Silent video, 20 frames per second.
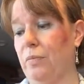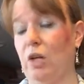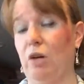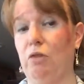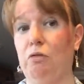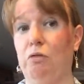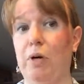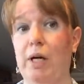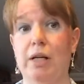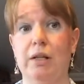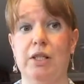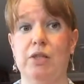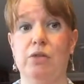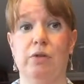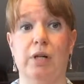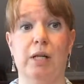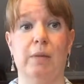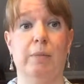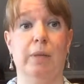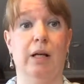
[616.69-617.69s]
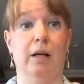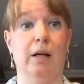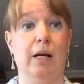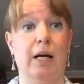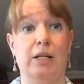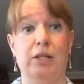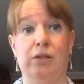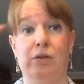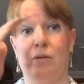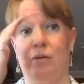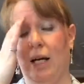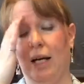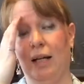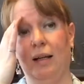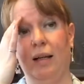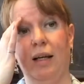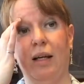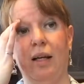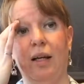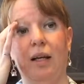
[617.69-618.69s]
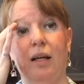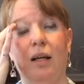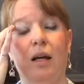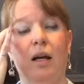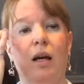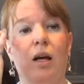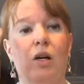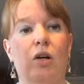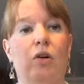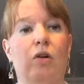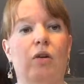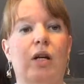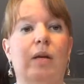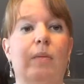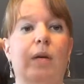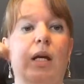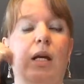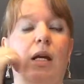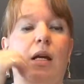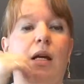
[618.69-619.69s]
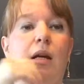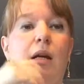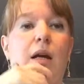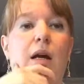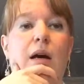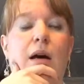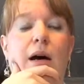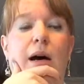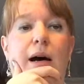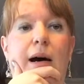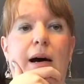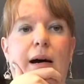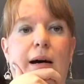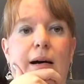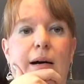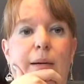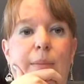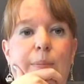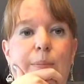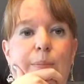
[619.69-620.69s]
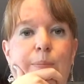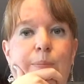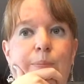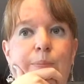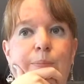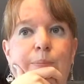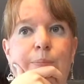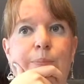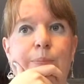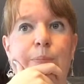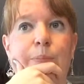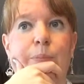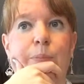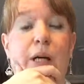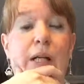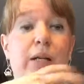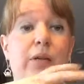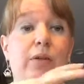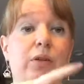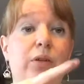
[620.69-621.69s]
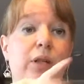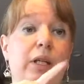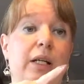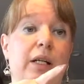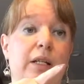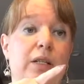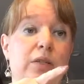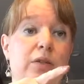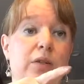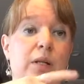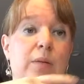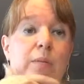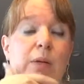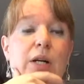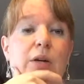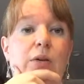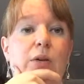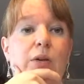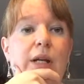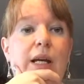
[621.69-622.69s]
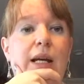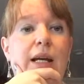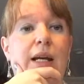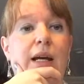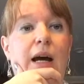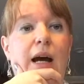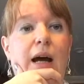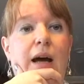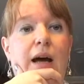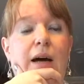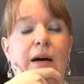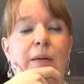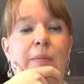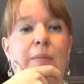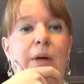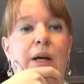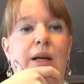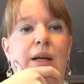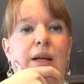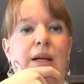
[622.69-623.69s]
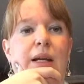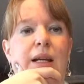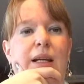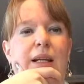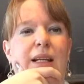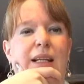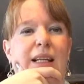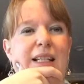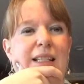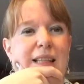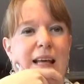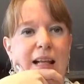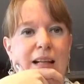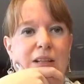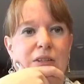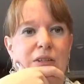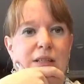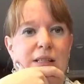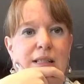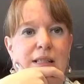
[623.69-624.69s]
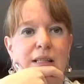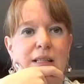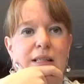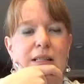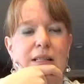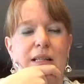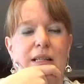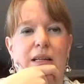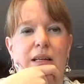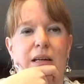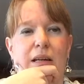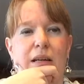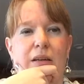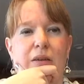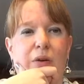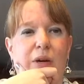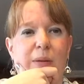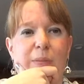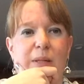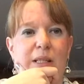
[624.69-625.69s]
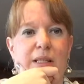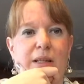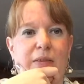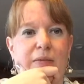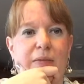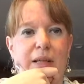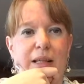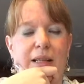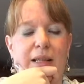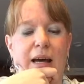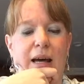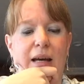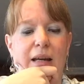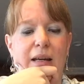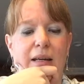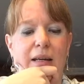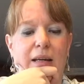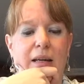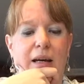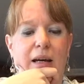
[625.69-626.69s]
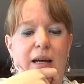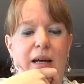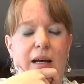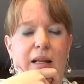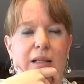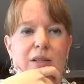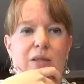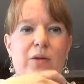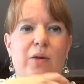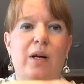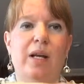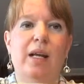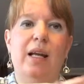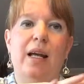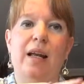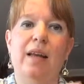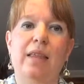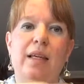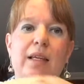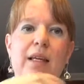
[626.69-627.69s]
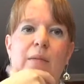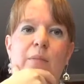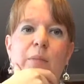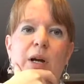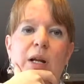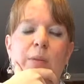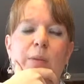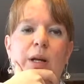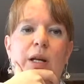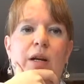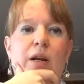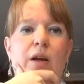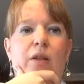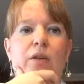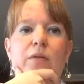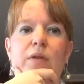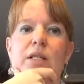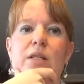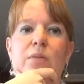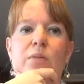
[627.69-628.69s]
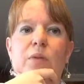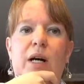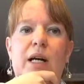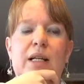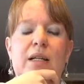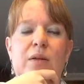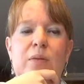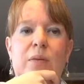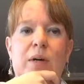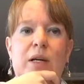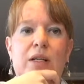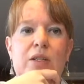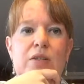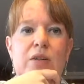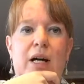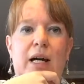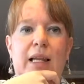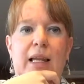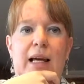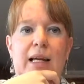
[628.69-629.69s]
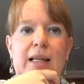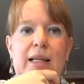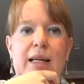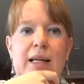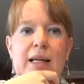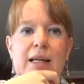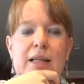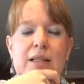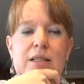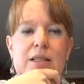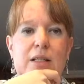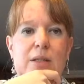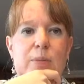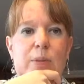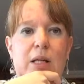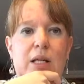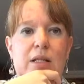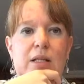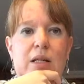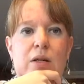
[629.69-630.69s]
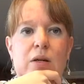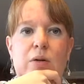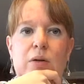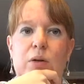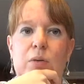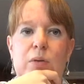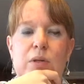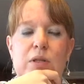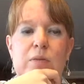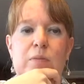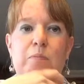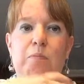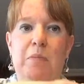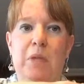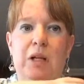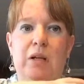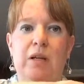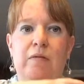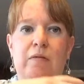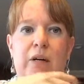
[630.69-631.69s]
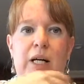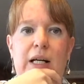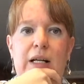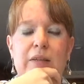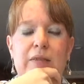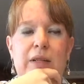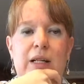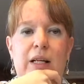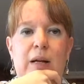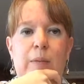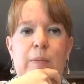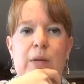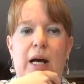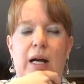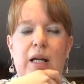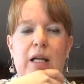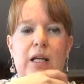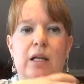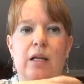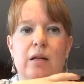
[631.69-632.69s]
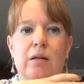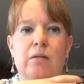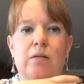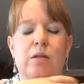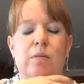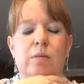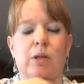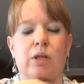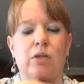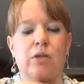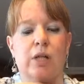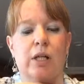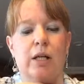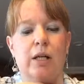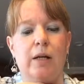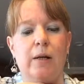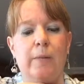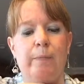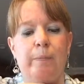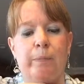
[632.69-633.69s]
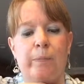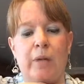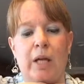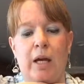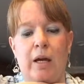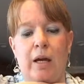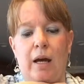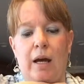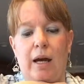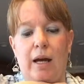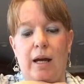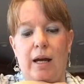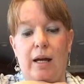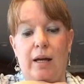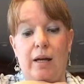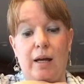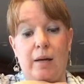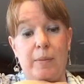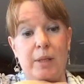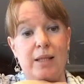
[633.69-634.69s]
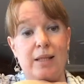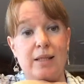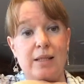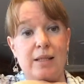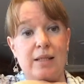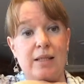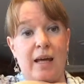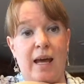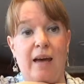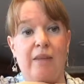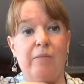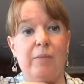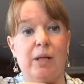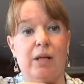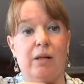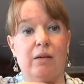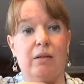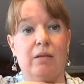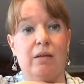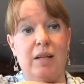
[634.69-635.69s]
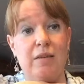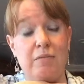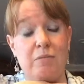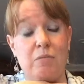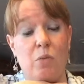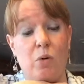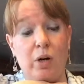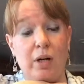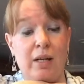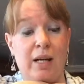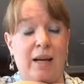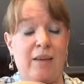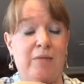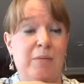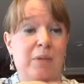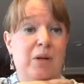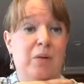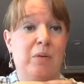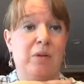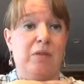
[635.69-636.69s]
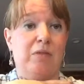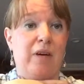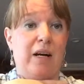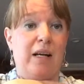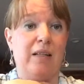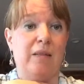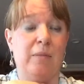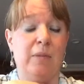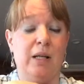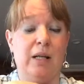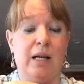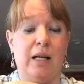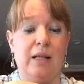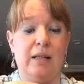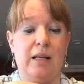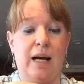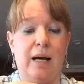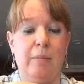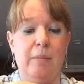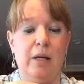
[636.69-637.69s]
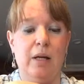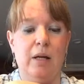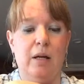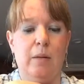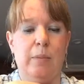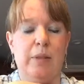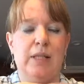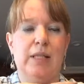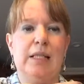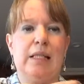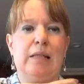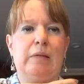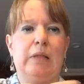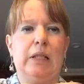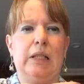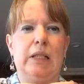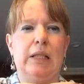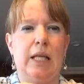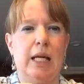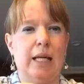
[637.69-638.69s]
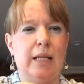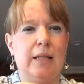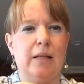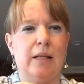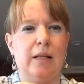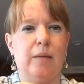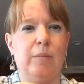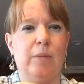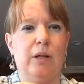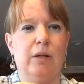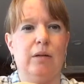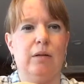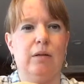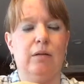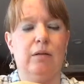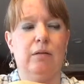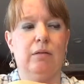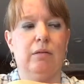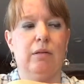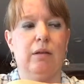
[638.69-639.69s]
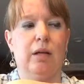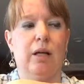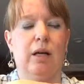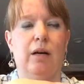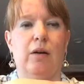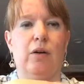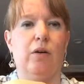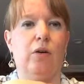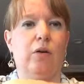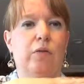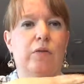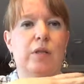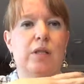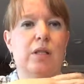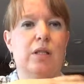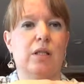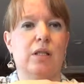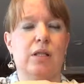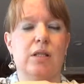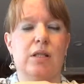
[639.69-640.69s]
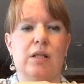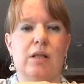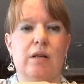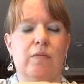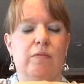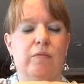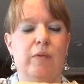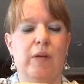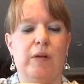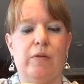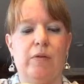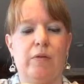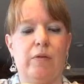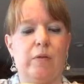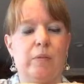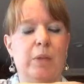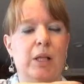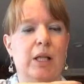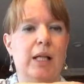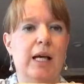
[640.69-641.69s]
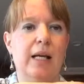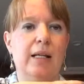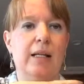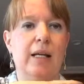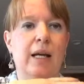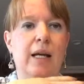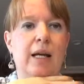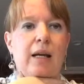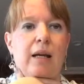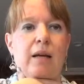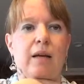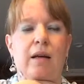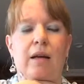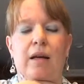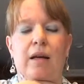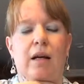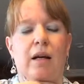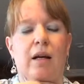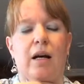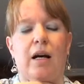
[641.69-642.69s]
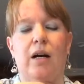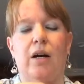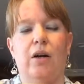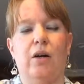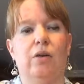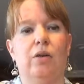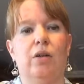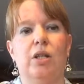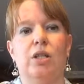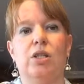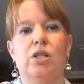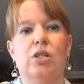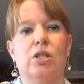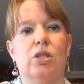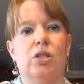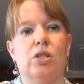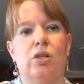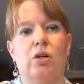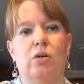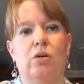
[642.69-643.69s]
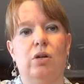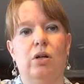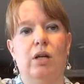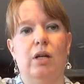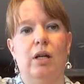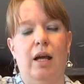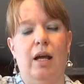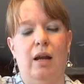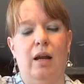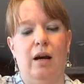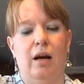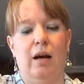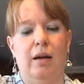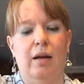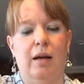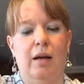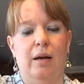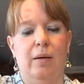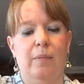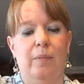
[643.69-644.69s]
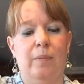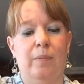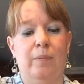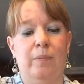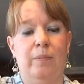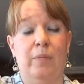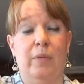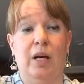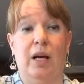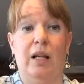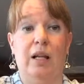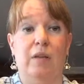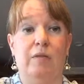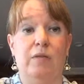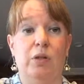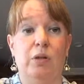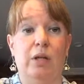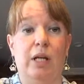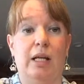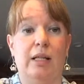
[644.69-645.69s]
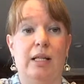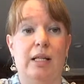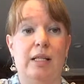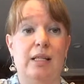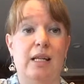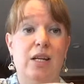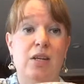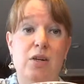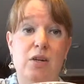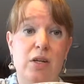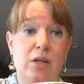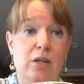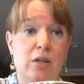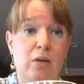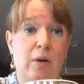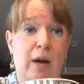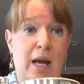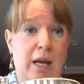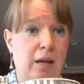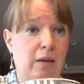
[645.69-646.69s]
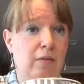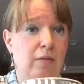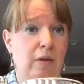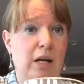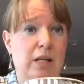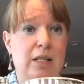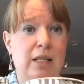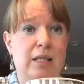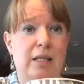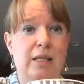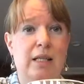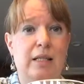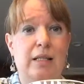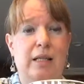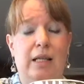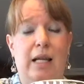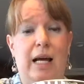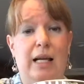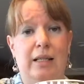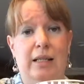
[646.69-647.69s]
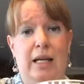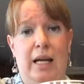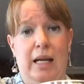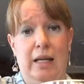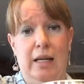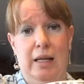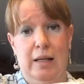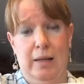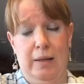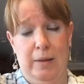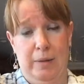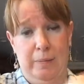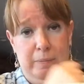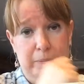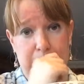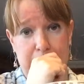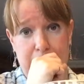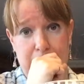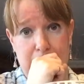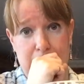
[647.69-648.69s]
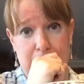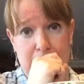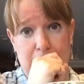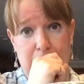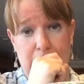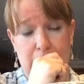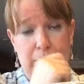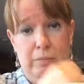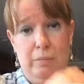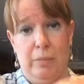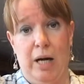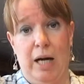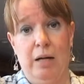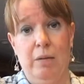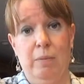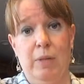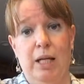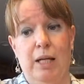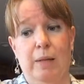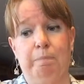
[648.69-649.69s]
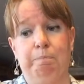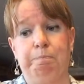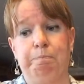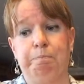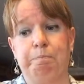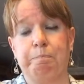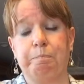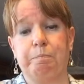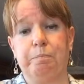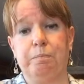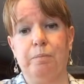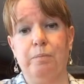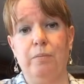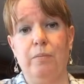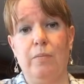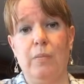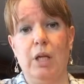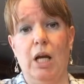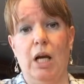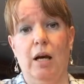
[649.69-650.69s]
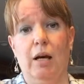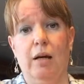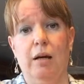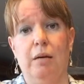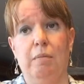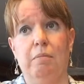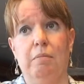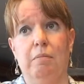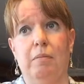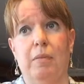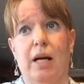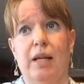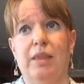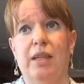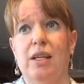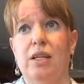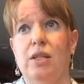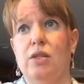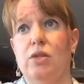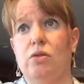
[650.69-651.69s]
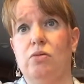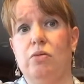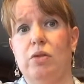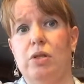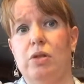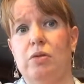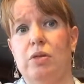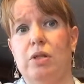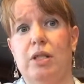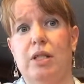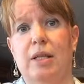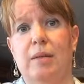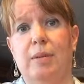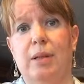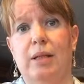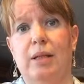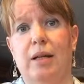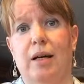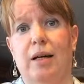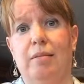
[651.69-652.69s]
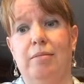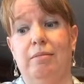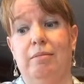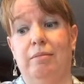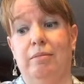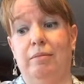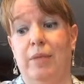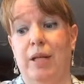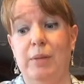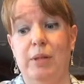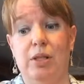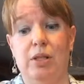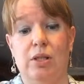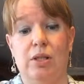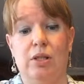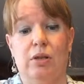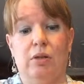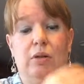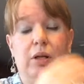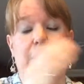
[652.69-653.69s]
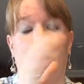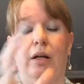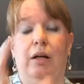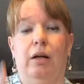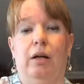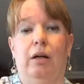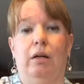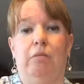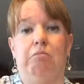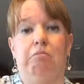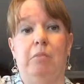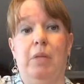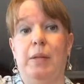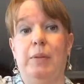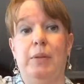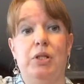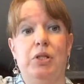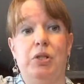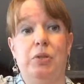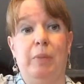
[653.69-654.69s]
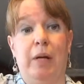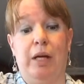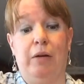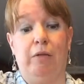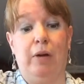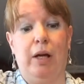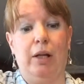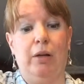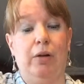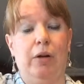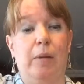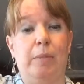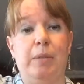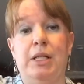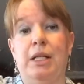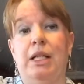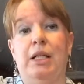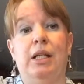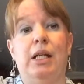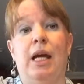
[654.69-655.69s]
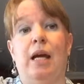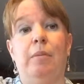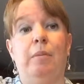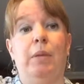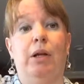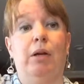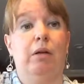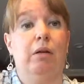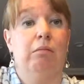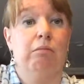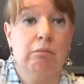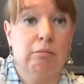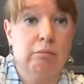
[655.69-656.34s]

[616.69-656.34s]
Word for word: Rarely drink milk. I do not like creamy, um, now I do like ice cream, but I don't like uh, like salad dressings and creamy stuff like that. Uh, so, and, and I think that might have been another reason why I didn't want to try a latte, just because I know there was milk involved, and I'm not a huge milk drinker. And I mean, this is half milk, even more than half milk with the frothed milk on top, but it doesn't really taste like milk. And I don't know if it's just the flavor from the latte. I don't know. It's just so good. And I, uh, I love doing lattes. And you can do any of our teas as a latte. Pardon me. Um, I think you just reduce the steeping time. Maybe just do it. I don't know. Maybe just to make a regular cup of tea and you add milk.